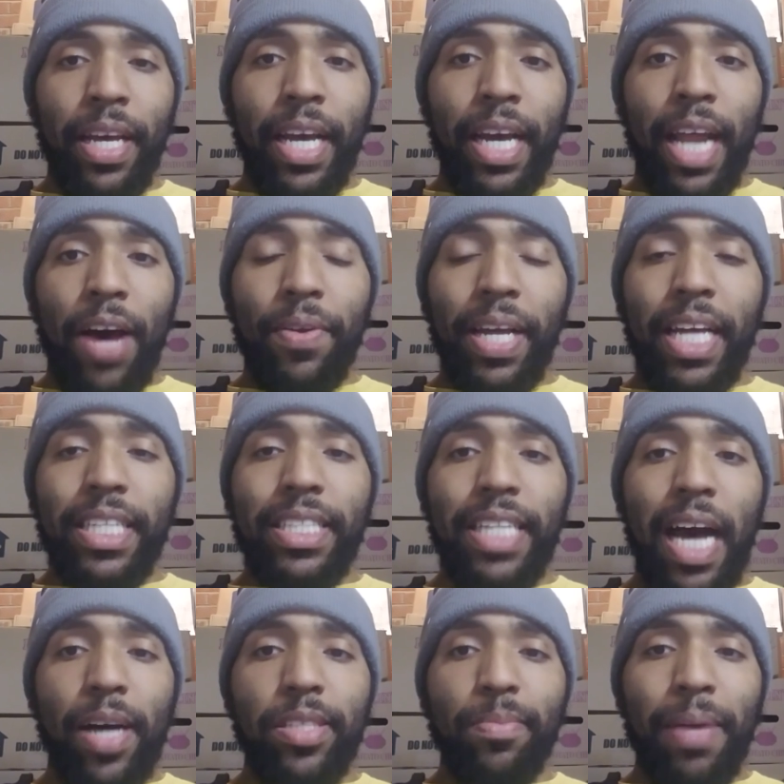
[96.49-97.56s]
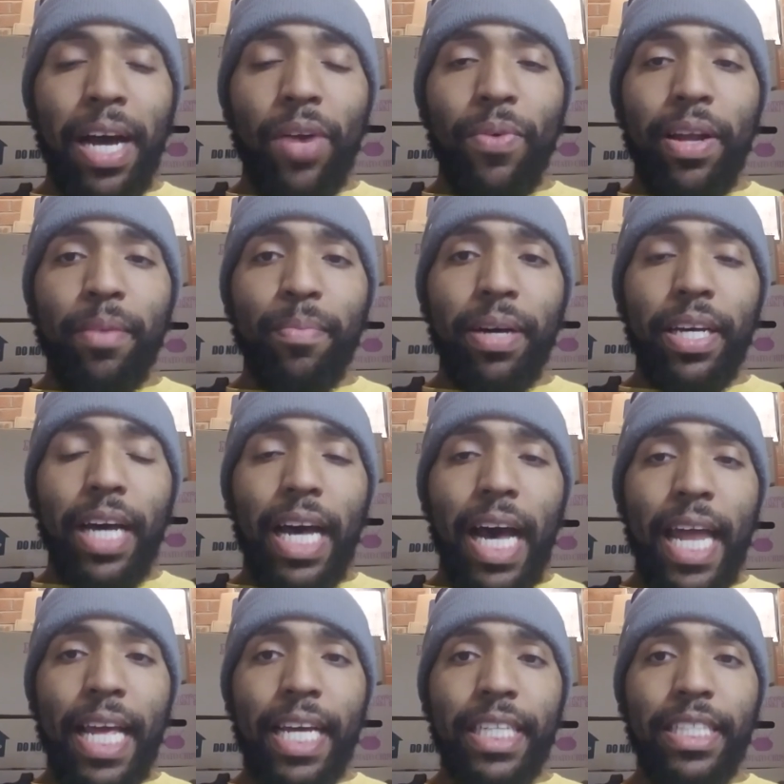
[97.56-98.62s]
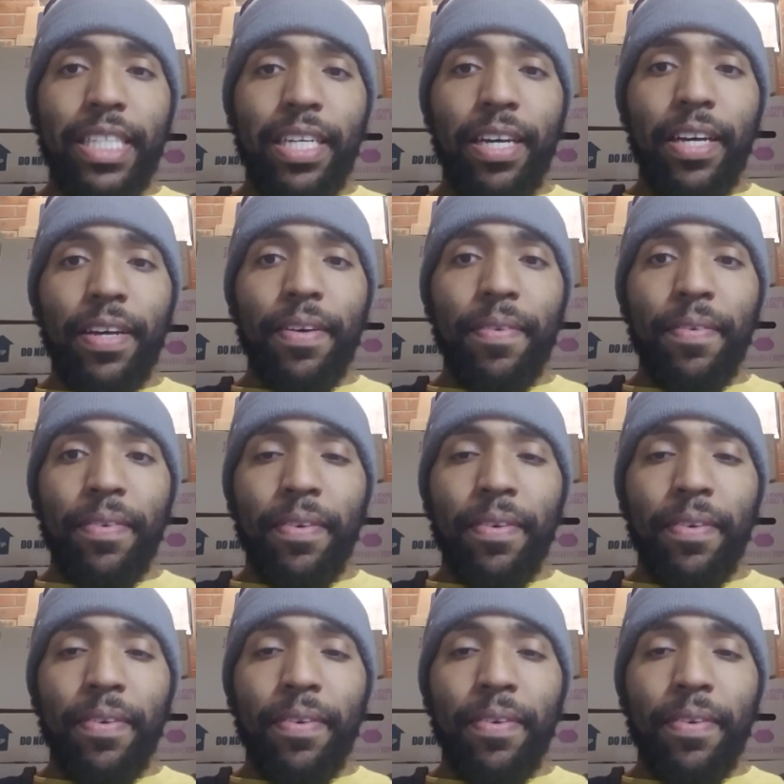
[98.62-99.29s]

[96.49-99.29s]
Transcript: And I don't think he stops Bontorin, but I think it's a